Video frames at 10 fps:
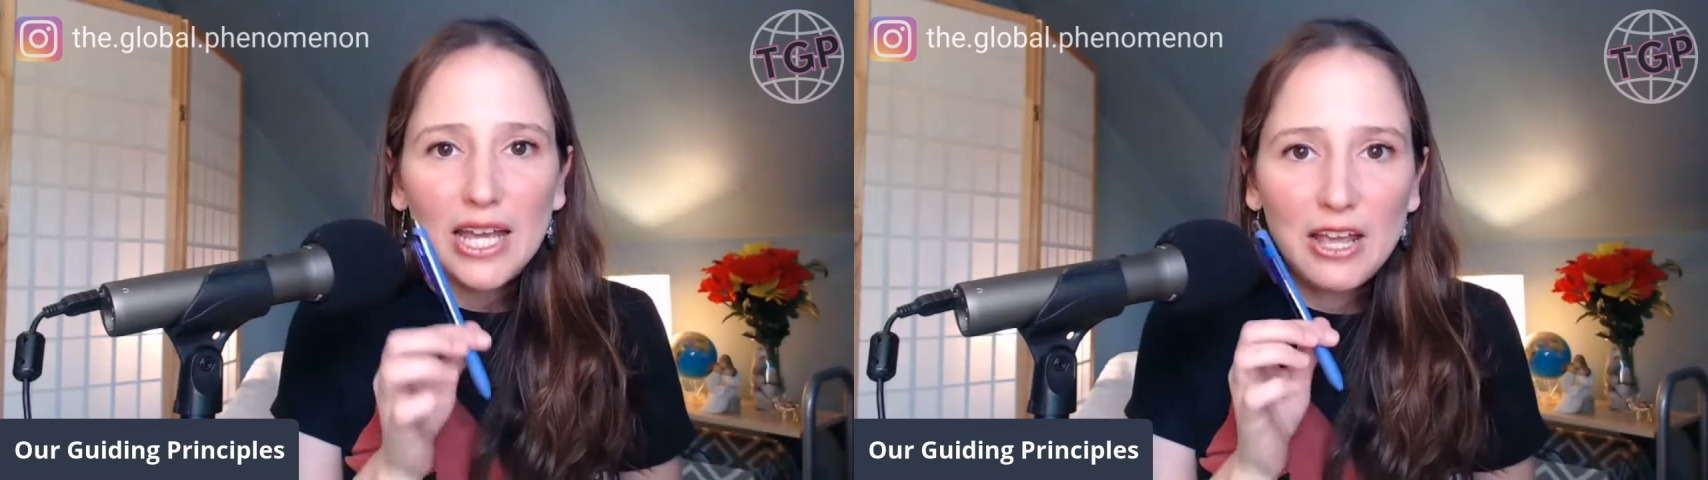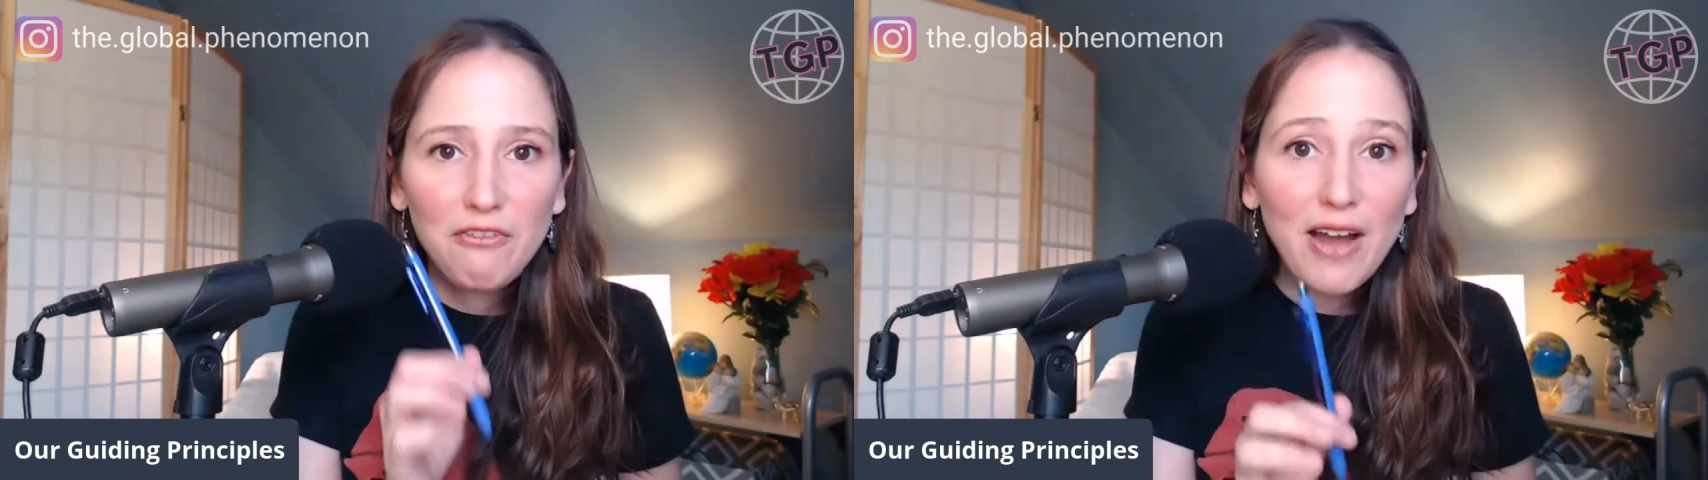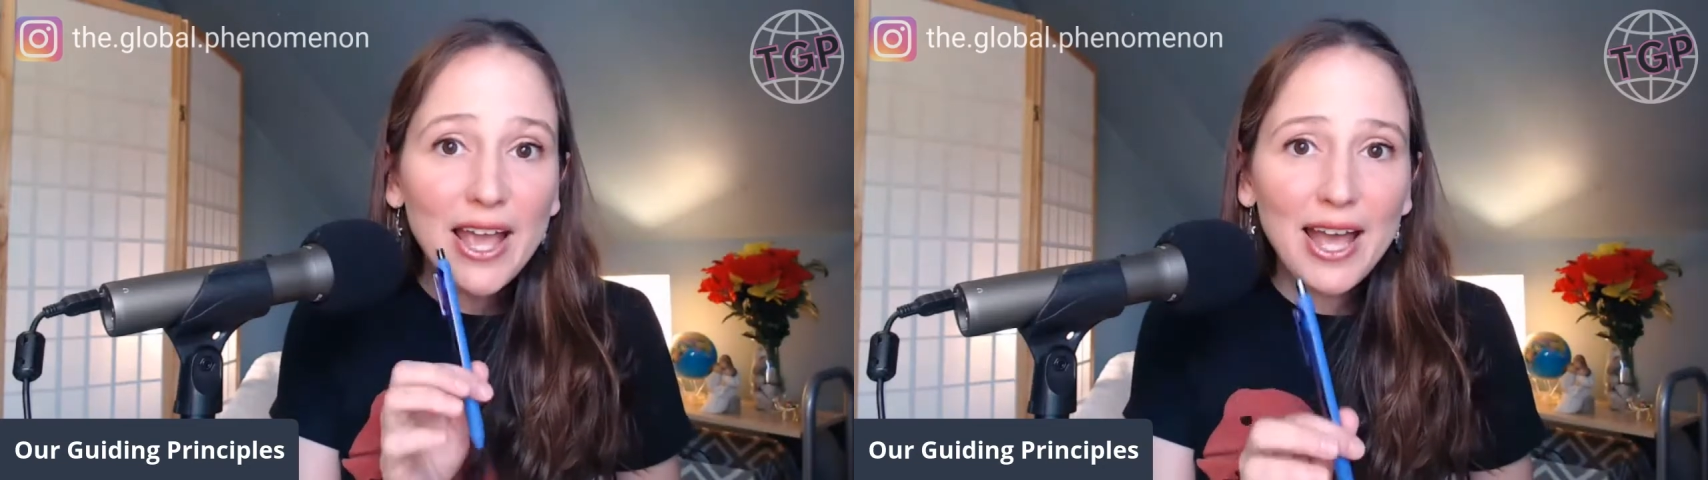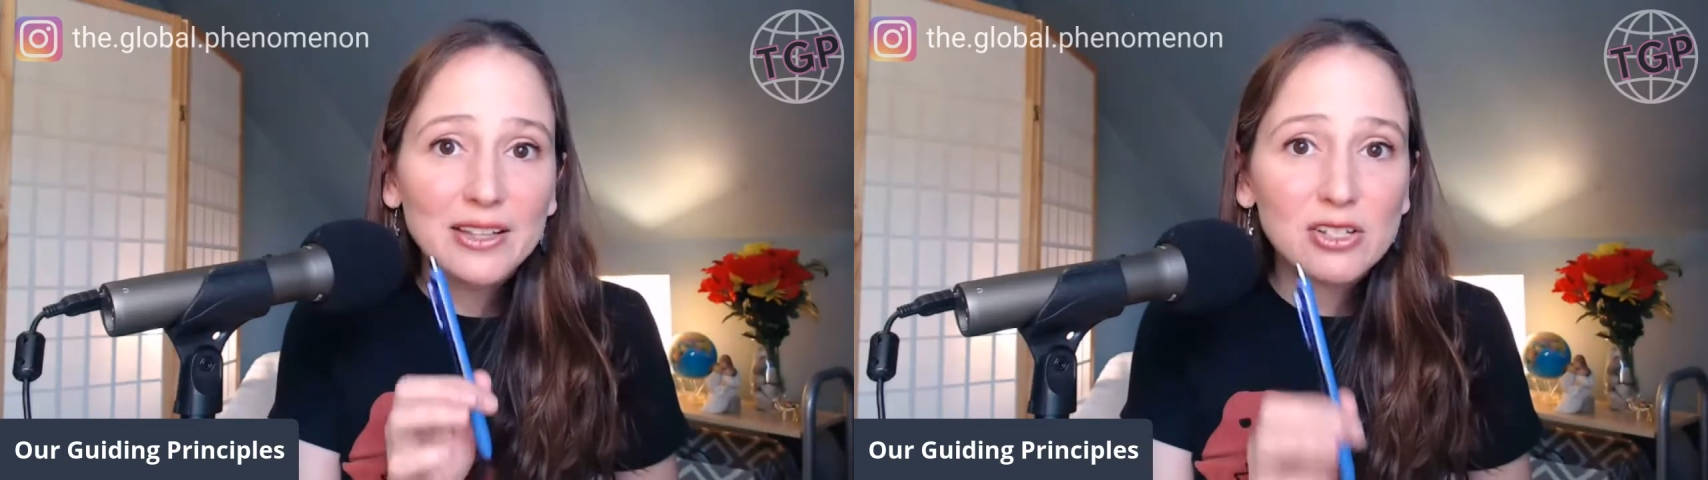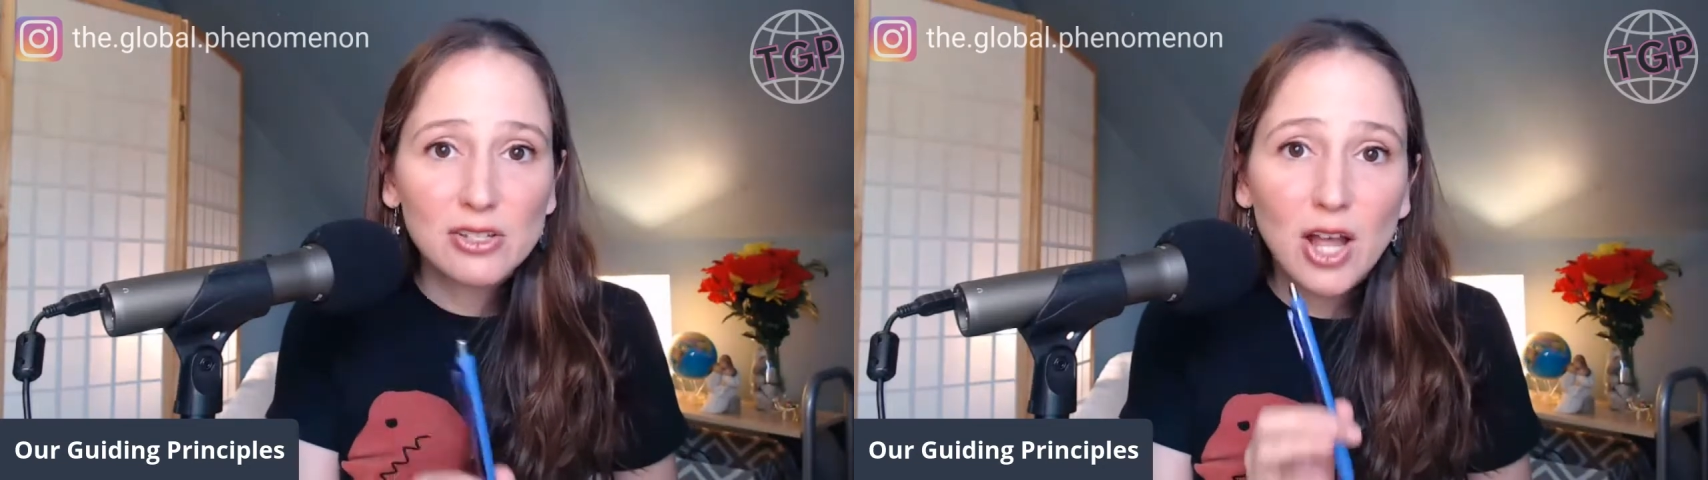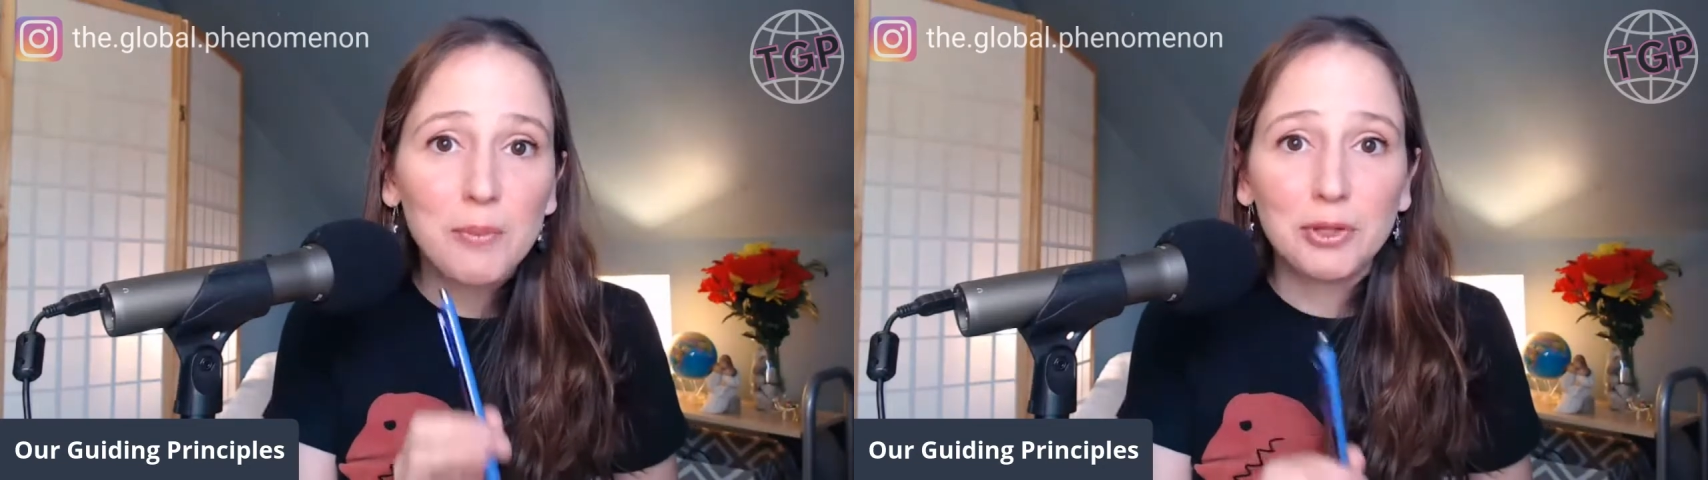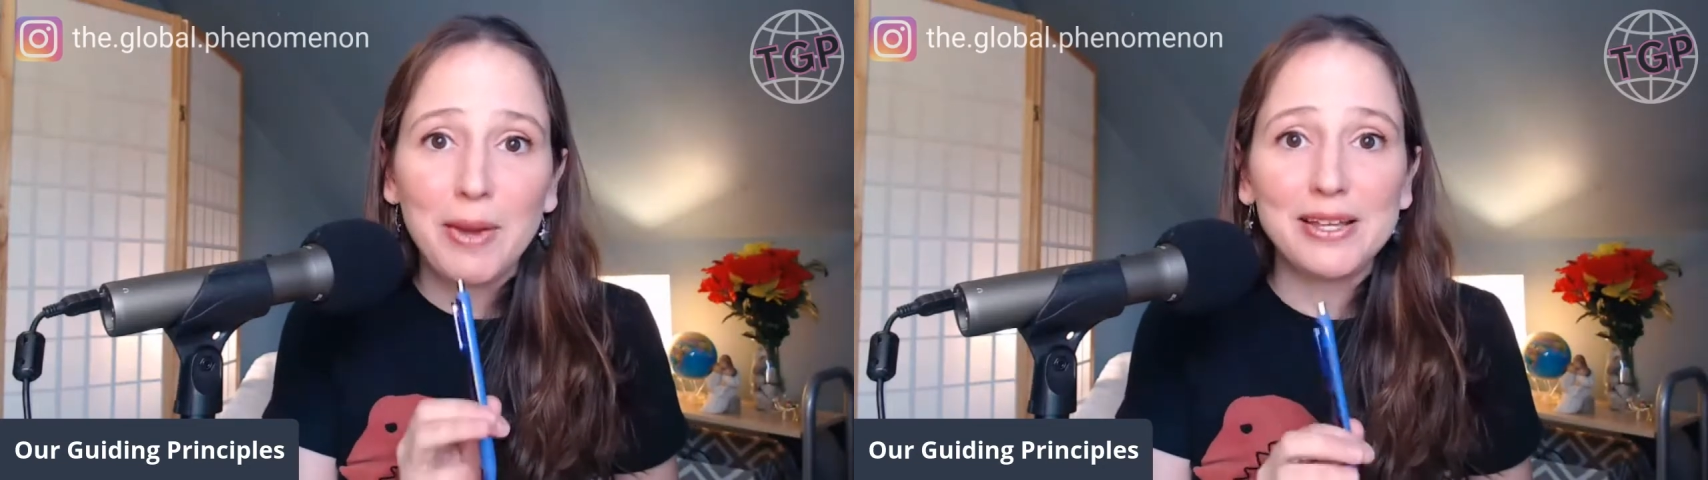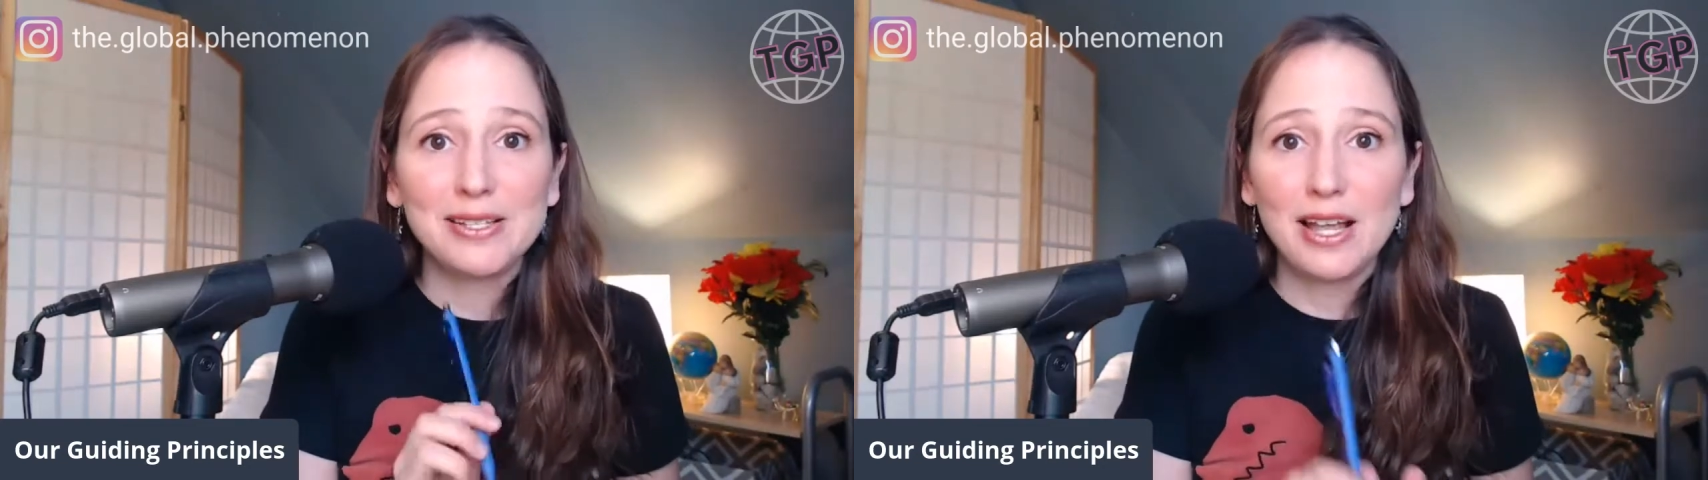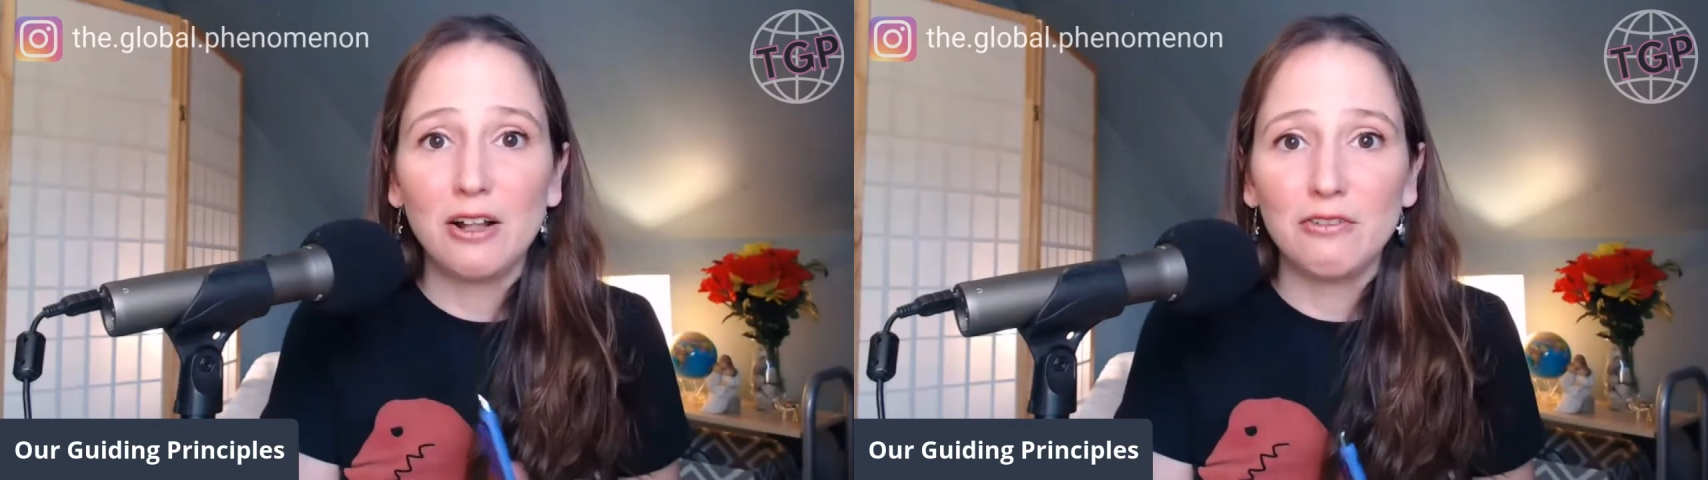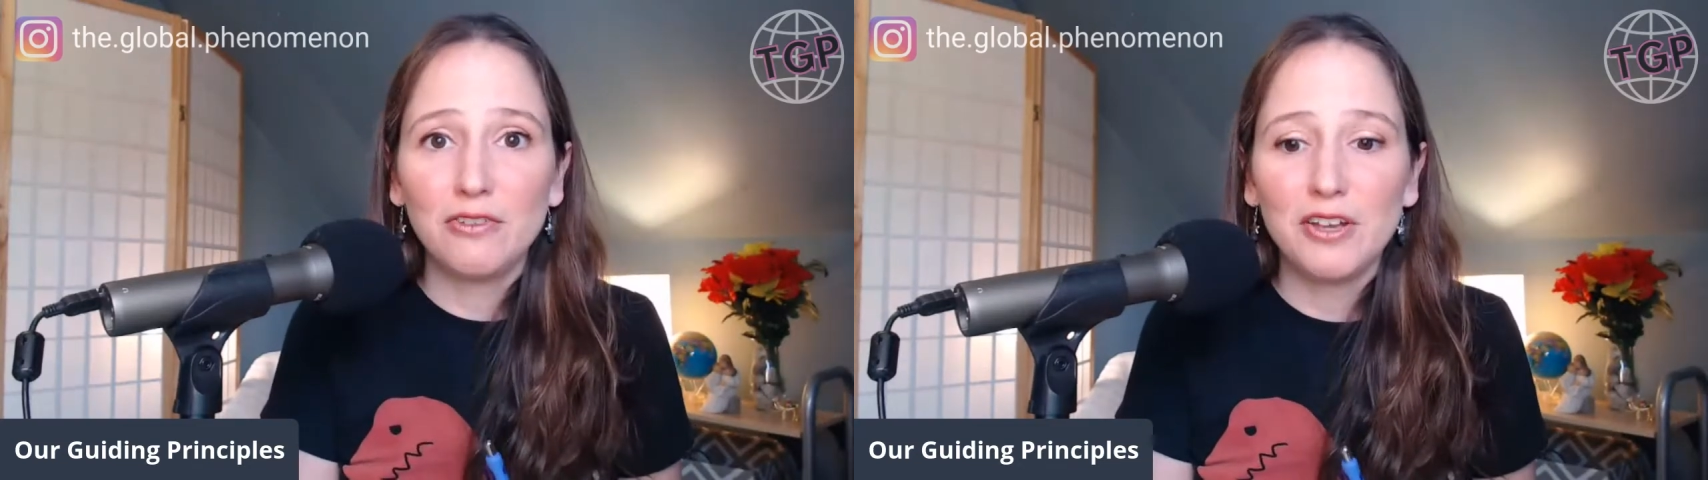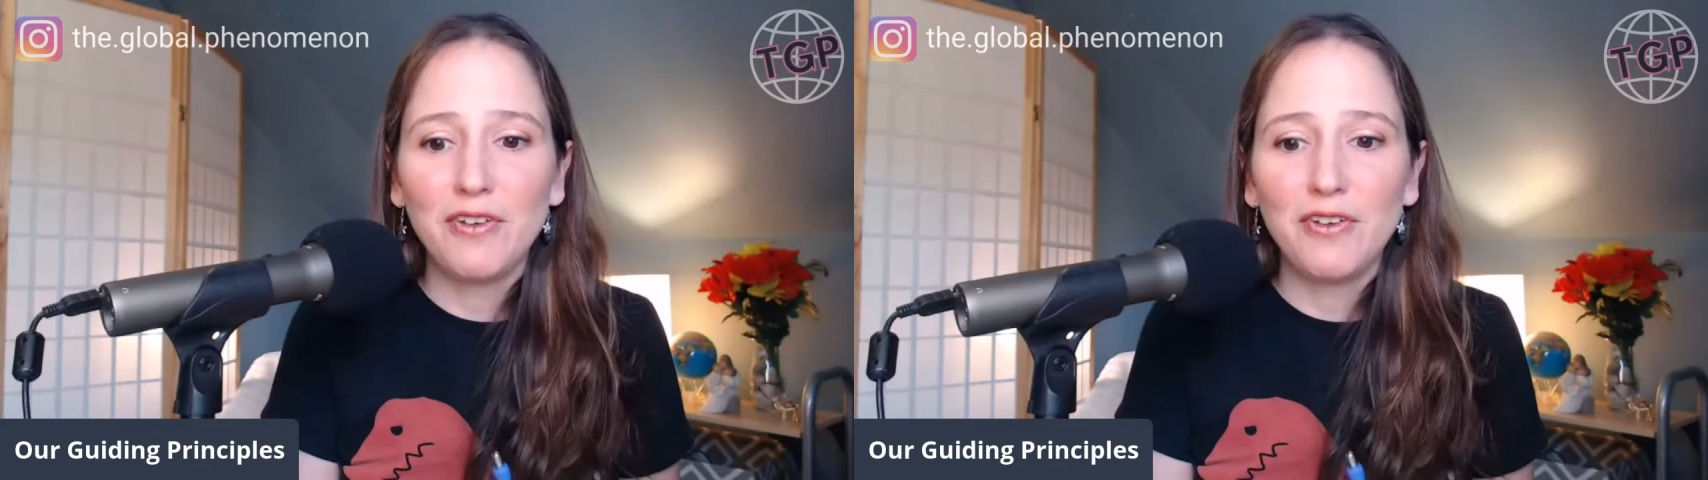If I had stopped myself,